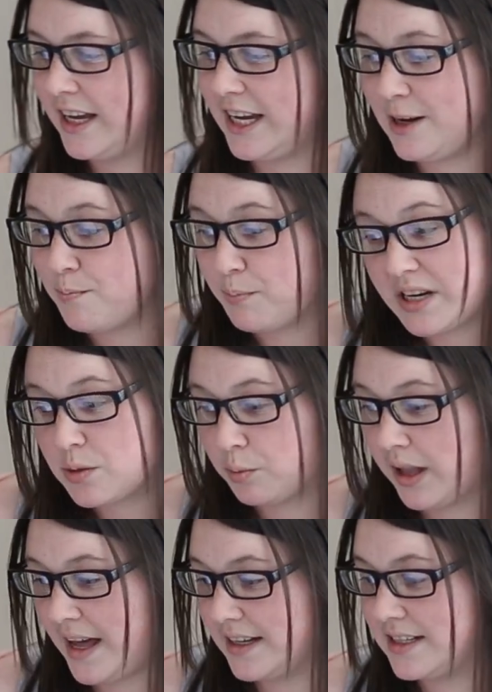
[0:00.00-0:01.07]
In Bitch
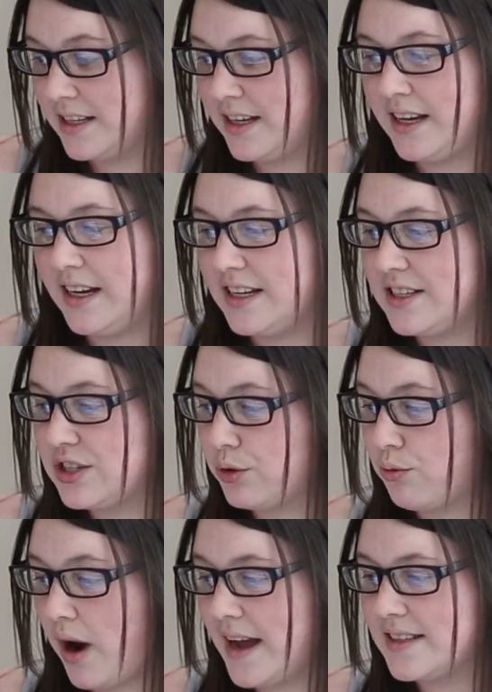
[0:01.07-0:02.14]
Planet, it is the
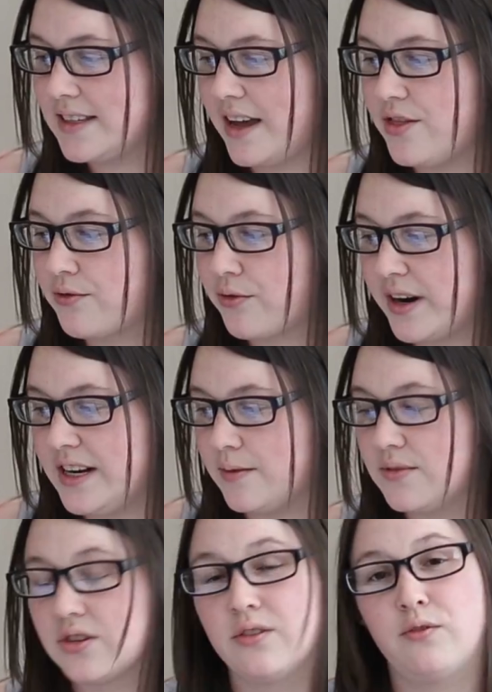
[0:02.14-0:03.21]
rights and the
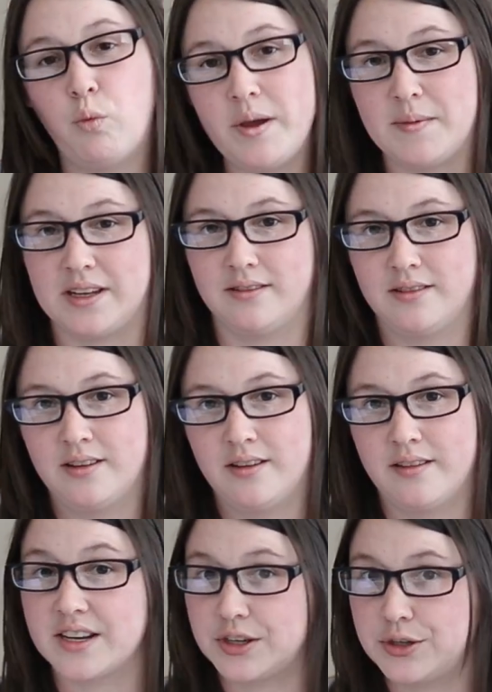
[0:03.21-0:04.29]
freedoms of women
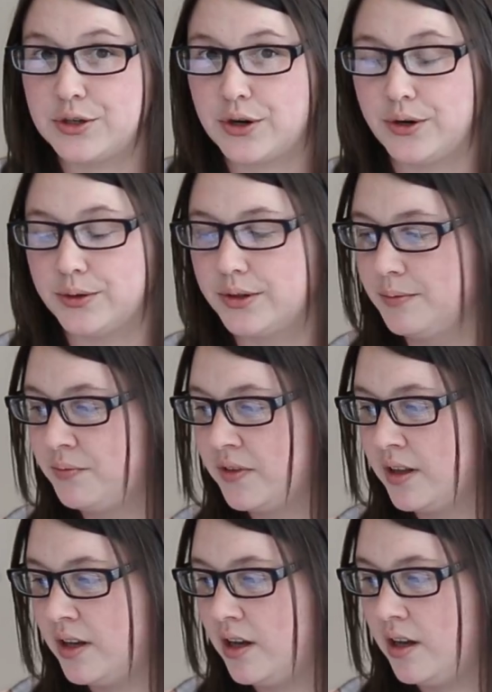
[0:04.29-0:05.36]
that are controlled.
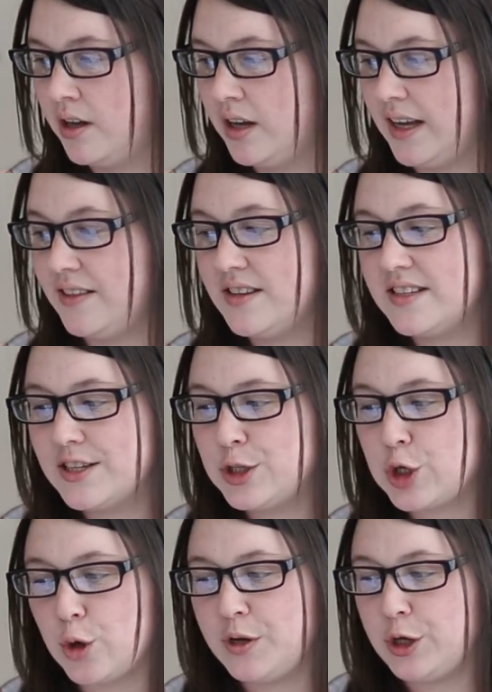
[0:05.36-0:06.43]
In this
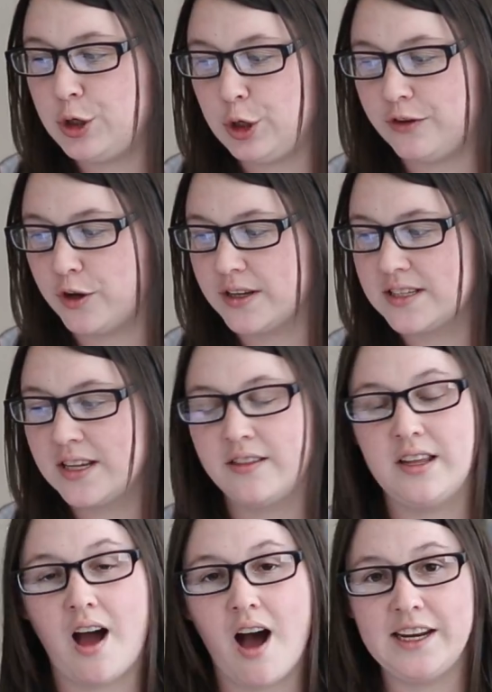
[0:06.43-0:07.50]
dystopian universe,
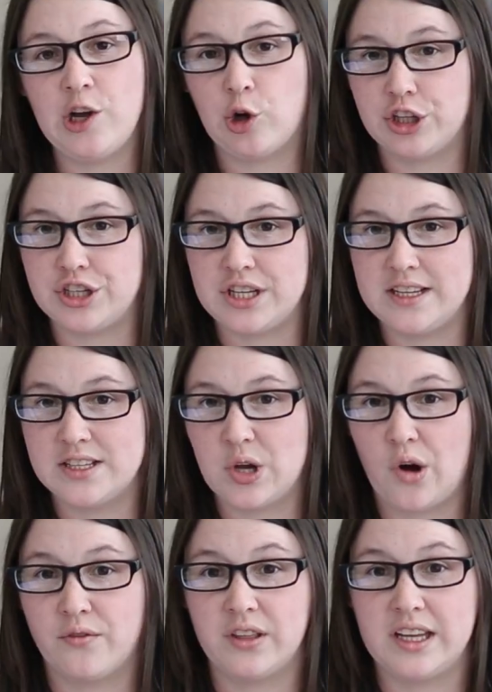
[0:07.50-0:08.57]
the ideologies
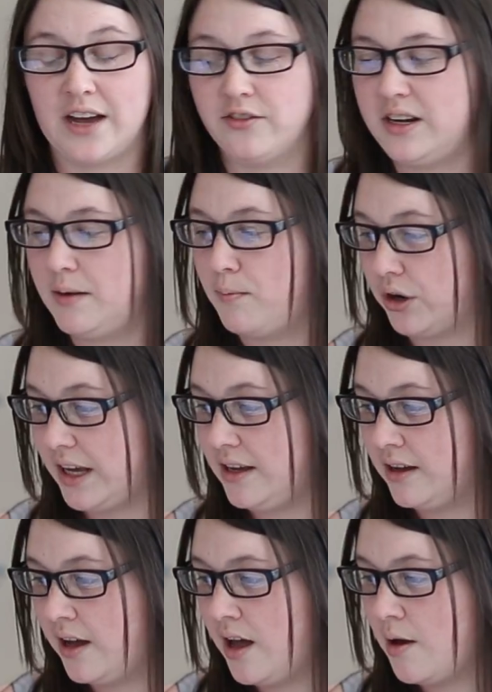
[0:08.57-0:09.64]
of the governing body
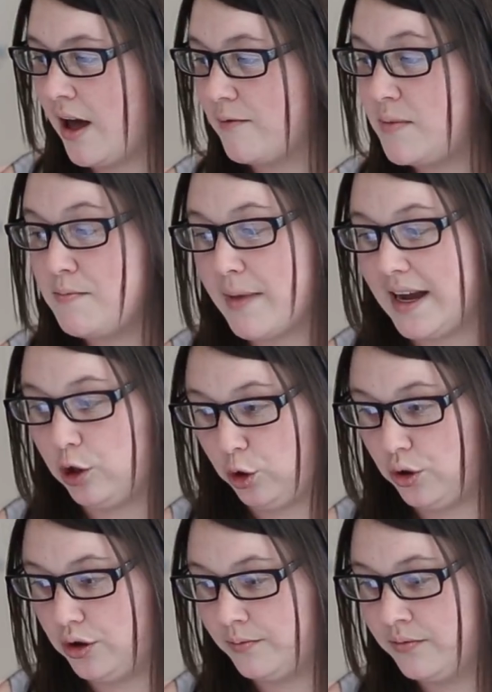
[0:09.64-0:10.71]
have been made
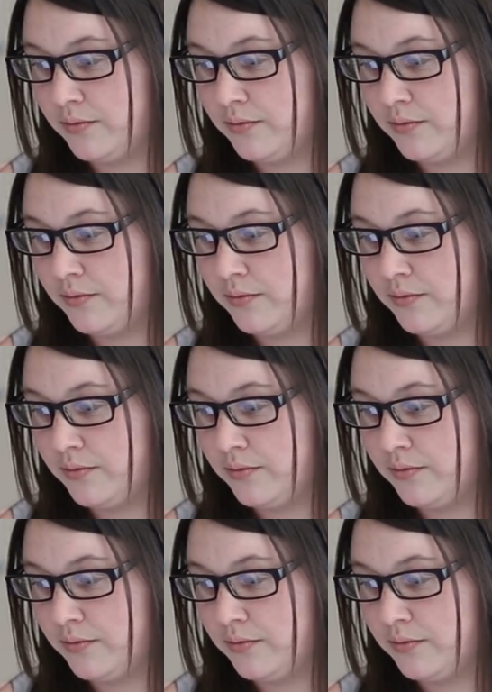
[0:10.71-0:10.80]
law.